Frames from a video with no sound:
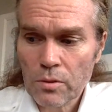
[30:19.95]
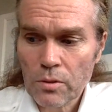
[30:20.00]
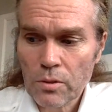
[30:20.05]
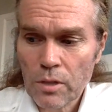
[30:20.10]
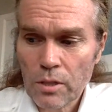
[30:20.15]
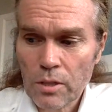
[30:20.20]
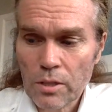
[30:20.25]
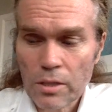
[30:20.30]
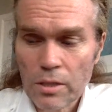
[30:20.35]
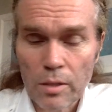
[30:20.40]

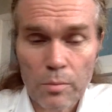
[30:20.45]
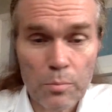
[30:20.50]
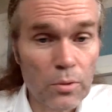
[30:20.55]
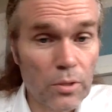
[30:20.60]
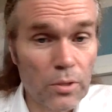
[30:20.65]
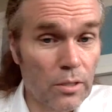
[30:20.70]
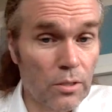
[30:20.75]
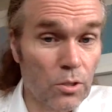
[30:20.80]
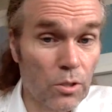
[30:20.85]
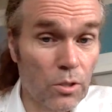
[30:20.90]
example,
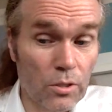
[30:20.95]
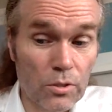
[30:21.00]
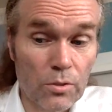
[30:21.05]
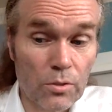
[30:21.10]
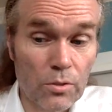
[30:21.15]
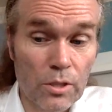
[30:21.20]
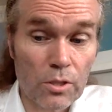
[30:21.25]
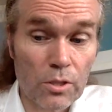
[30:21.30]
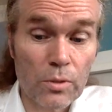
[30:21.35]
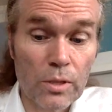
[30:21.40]
here in
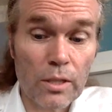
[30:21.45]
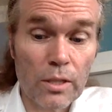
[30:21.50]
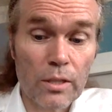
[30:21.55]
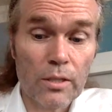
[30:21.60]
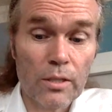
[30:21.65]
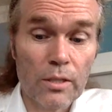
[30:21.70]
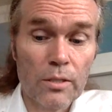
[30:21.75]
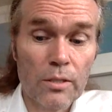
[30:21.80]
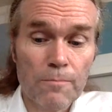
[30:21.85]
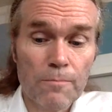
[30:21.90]
Toronto this
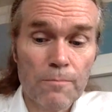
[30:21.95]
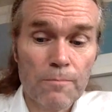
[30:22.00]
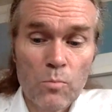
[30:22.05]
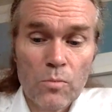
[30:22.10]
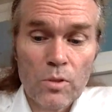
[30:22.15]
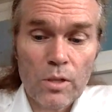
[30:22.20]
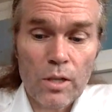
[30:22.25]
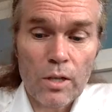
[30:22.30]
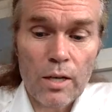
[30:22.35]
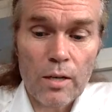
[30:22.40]
week,
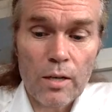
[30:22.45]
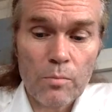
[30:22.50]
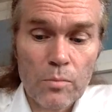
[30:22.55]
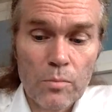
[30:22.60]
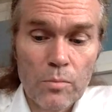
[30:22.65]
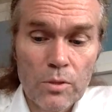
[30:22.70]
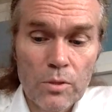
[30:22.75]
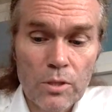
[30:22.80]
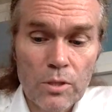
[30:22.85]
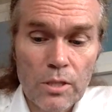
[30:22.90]

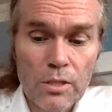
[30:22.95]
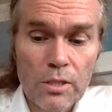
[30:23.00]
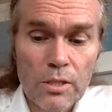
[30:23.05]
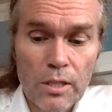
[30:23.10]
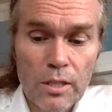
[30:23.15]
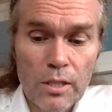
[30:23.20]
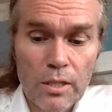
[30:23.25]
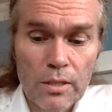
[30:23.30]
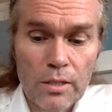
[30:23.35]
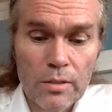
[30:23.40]
I'm
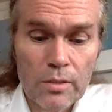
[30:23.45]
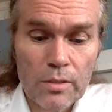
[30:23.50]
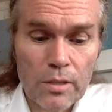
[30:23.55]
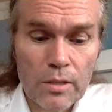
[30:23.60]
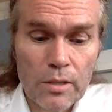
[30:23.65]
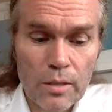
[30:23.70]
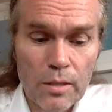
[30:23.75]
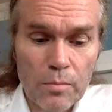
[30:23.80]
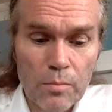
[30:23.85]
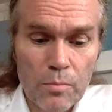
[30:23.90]
teaching
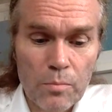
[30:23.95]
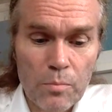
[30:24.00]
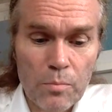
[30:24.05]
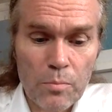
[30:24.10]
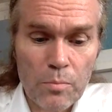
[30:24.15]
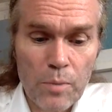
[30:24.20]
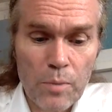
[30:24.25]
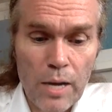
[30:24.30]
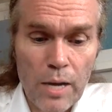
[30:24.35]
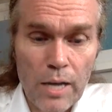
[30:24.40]

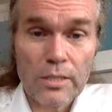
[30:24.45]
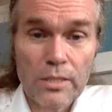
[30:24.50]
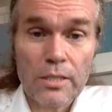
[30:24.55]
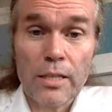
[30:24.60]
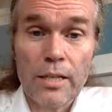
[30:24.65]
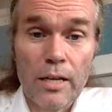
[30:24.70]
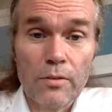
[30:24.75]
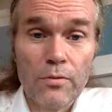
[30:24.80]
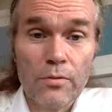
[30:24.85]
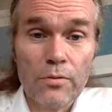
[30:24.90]
past
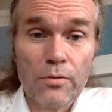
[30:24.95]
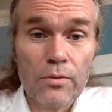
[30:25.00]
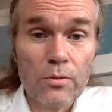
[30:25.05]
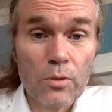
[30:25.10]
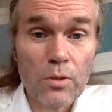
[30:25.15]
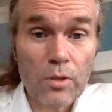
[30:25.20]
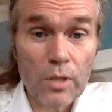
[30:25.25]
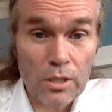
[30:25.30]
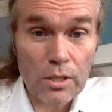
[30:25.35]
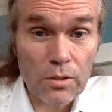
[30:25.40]
life
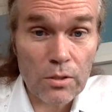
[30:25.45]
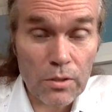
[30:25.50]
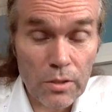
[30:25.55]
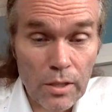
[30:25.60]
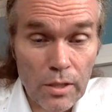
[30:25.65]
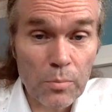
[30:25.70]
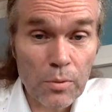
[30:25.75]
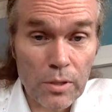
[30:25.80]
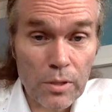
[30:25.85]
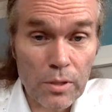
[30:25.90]
regression
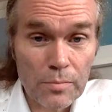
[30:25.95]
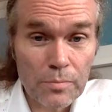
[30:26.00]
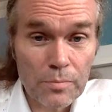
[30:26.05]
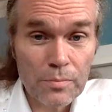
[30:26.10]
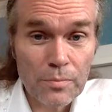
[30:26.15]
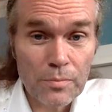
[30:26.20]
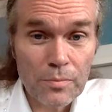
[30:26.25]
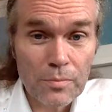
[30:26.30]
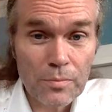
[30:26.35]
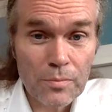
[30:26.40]
therapy.
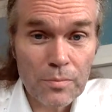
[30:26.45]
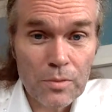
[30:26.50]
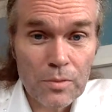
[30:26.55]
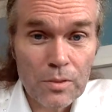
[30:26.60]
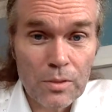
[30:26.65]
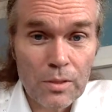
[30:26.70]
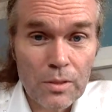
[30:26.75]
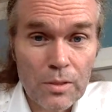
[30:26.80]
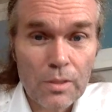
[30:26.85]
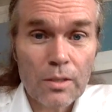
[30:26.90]

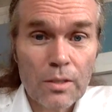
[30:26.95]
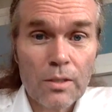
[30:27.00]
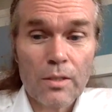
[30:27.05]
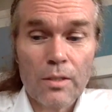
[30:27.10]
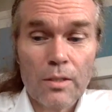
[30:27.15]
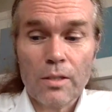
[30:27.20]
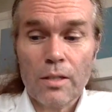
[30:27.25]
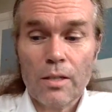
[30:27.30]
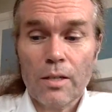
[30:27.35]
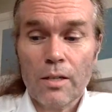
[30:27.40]

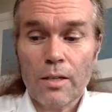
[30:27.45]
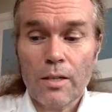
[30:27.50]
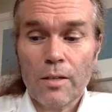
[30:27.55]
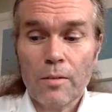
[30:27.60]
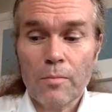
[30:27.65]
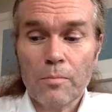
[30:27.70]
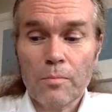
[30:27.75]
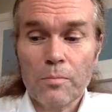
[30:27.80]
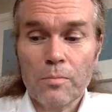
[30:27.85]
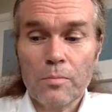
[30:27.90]

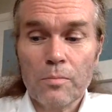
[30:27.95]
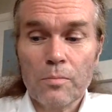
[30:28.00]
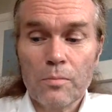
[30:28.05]
But